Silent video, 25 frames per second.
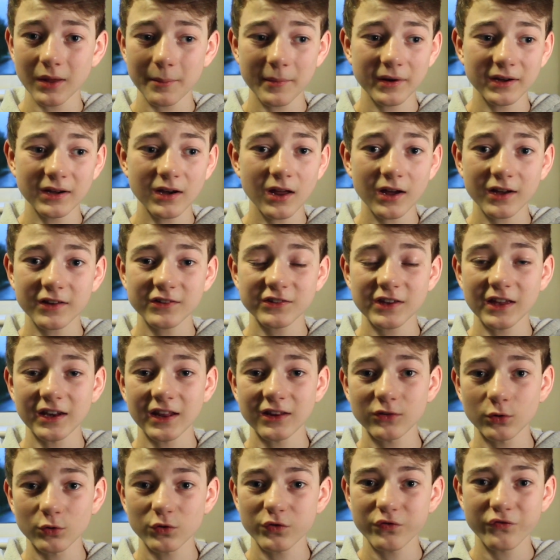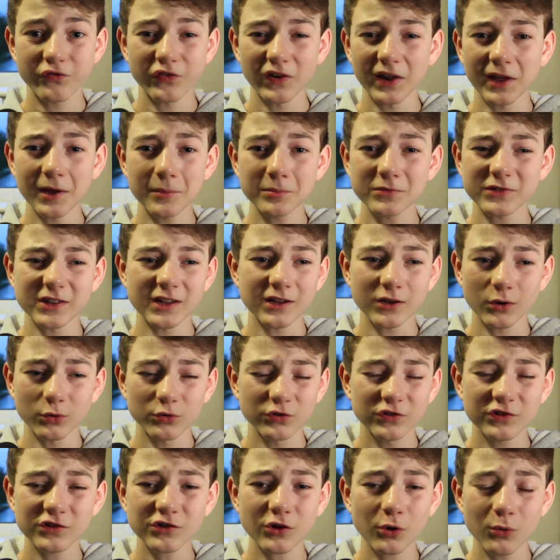I mean, like I said, it does flips, it goes
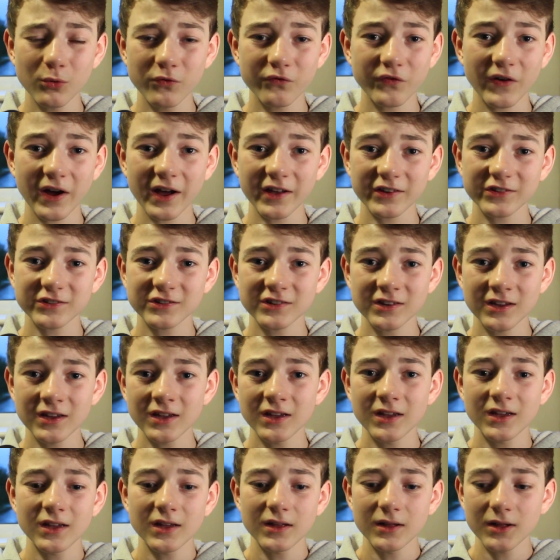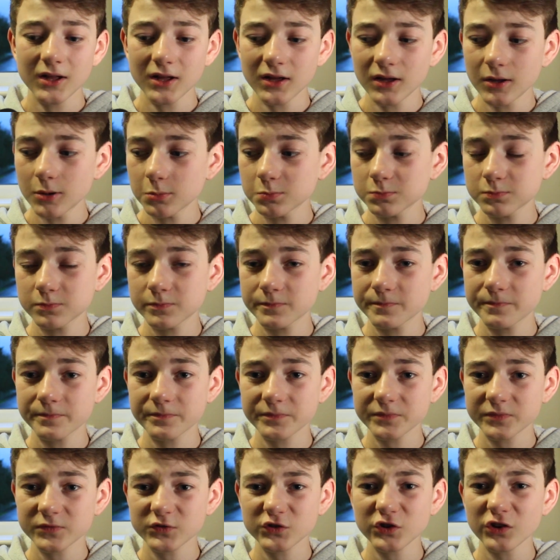so fast.
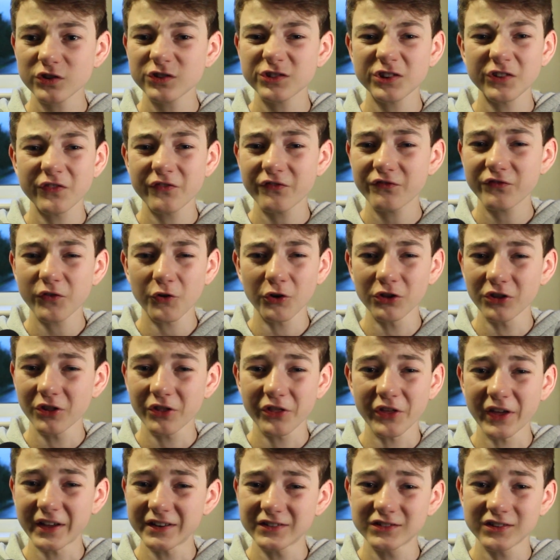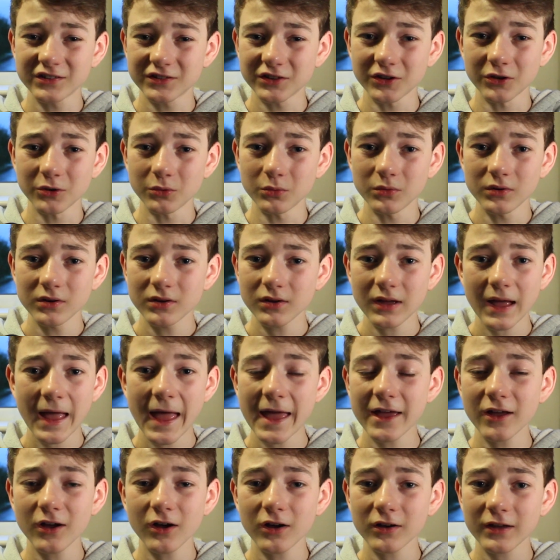Just a fun thing to do.
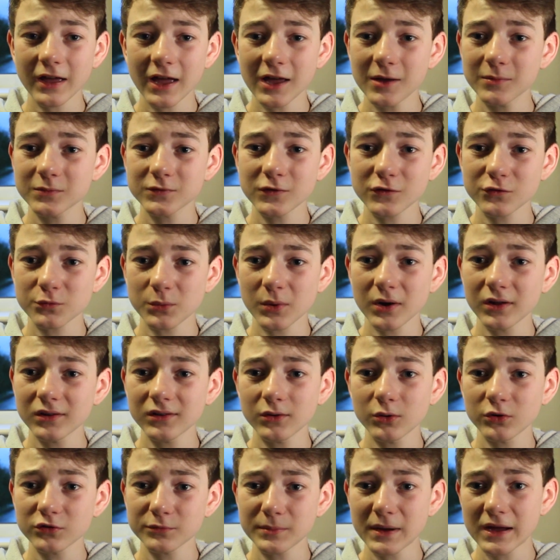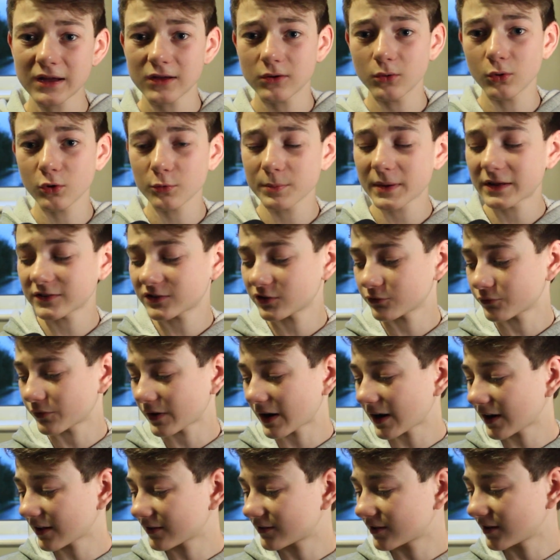AR games as well, augmented
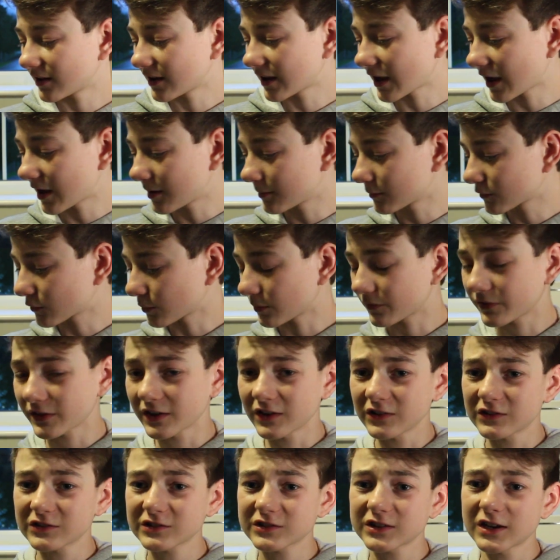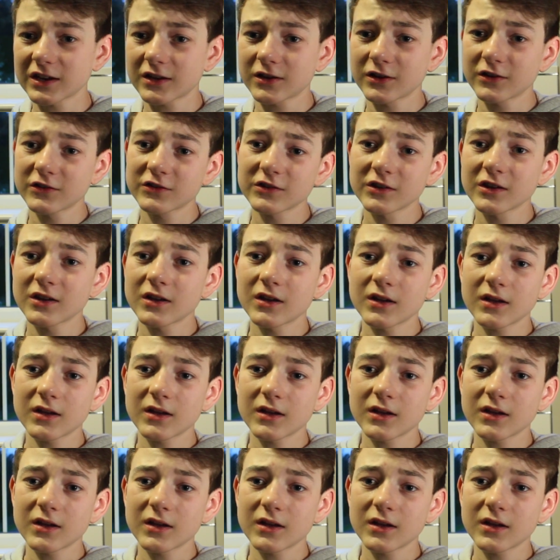reality games with these stickers.